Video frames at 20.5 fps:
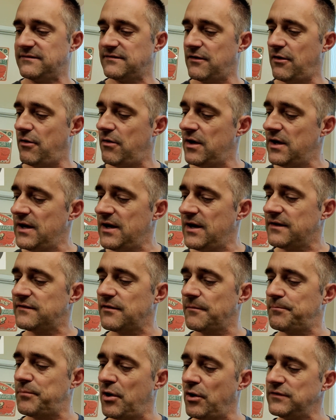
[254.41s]
So
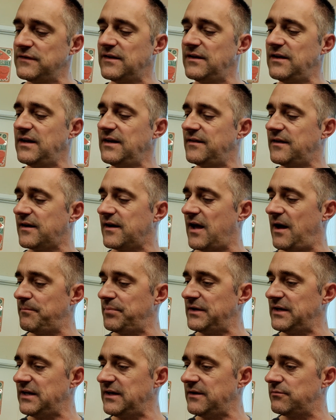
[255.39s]
supposedly the
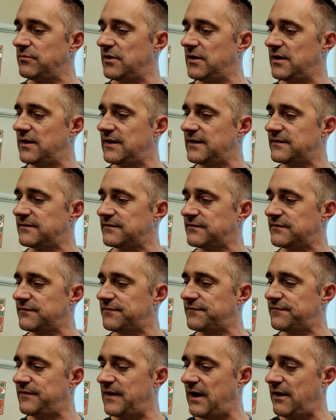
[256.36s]
company
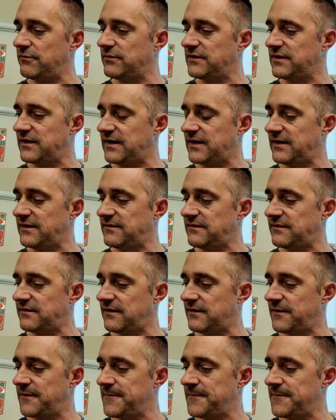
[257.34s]
was founded